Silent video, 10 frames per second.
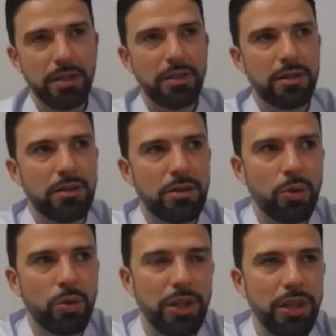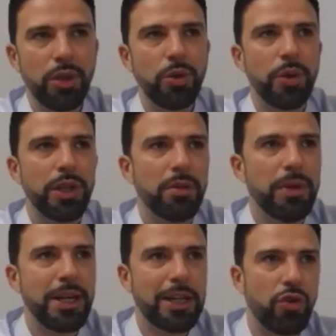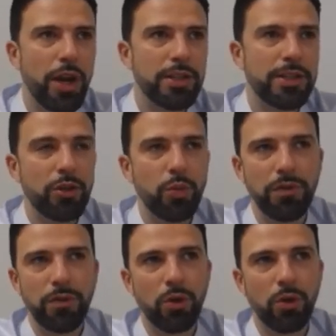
nothing totally new in the mega trends that we